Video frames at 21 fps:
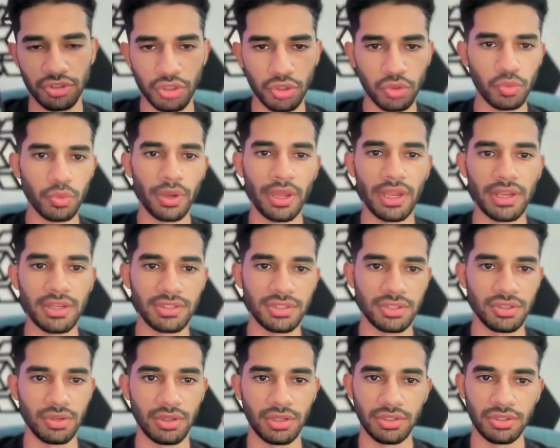ways
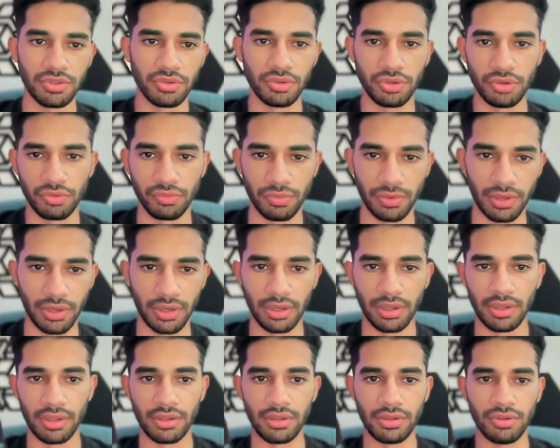you can do
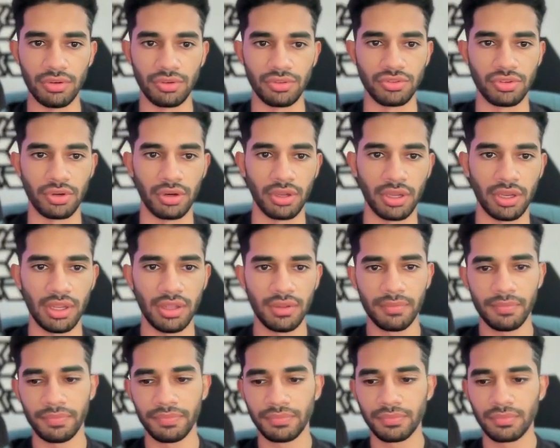your targeting.
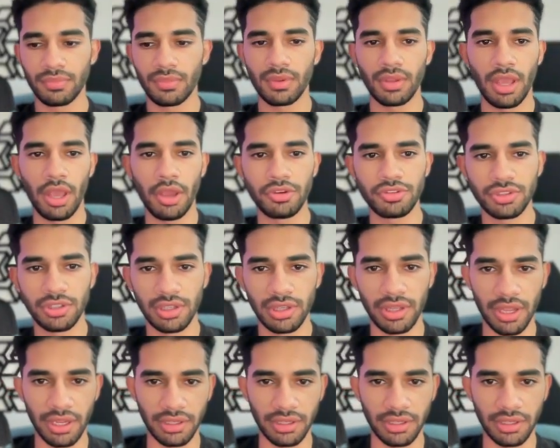I usually like